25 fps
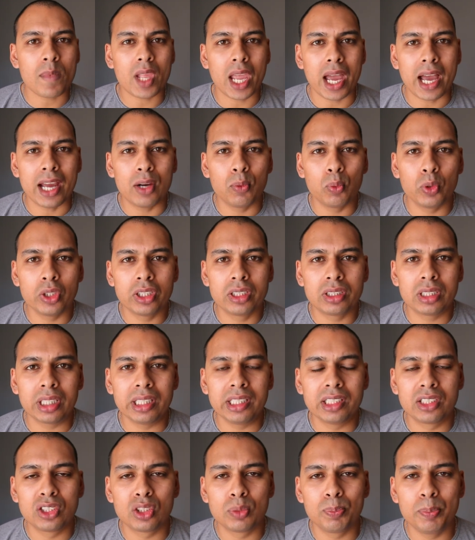I would
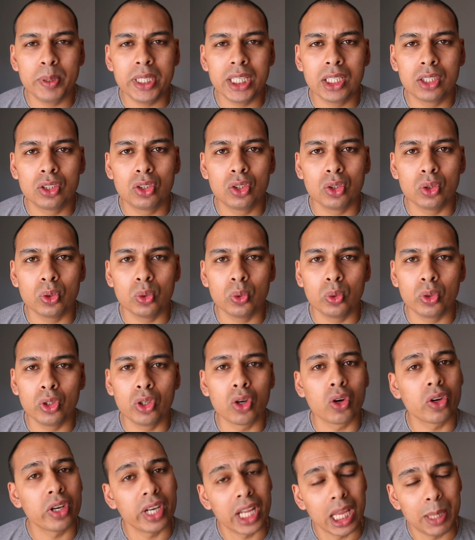say speak to
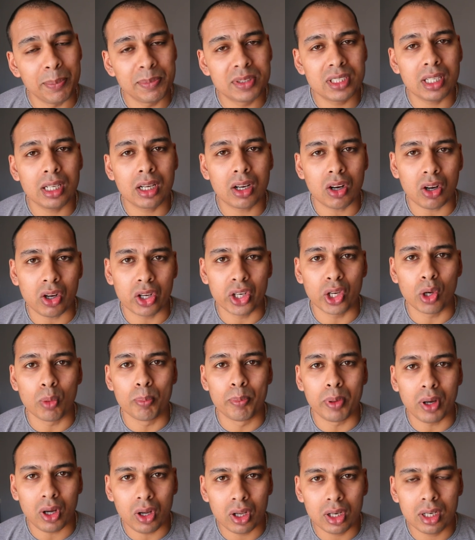your namesake, Arno
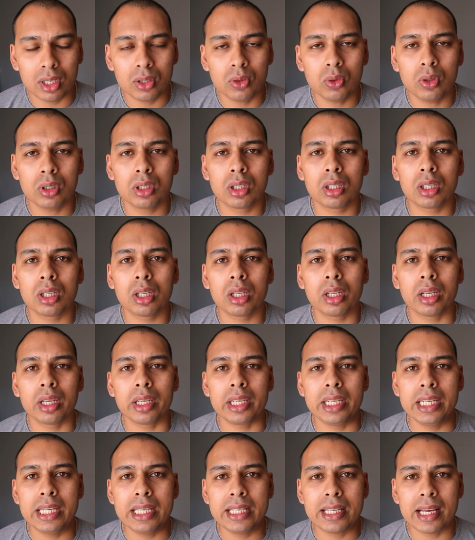Barlow.
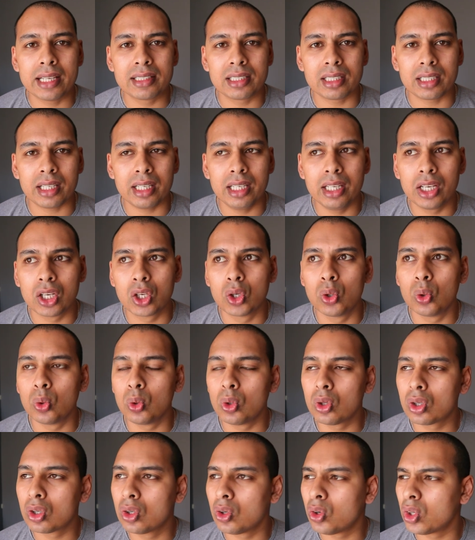He does a really
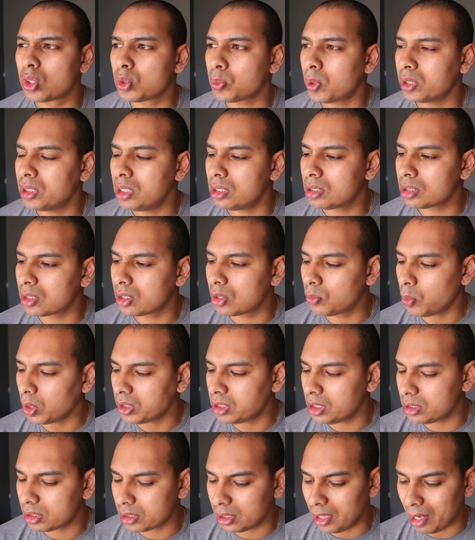cool course. What's
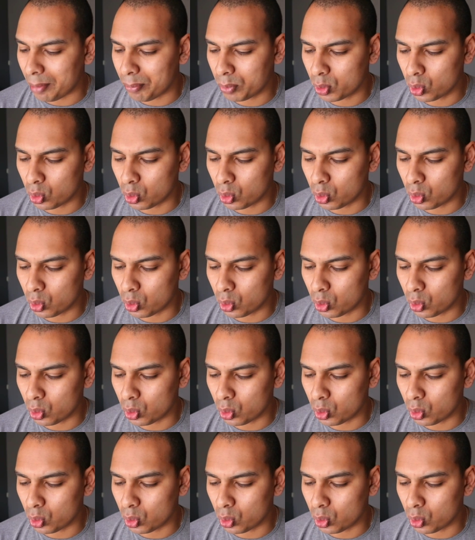his club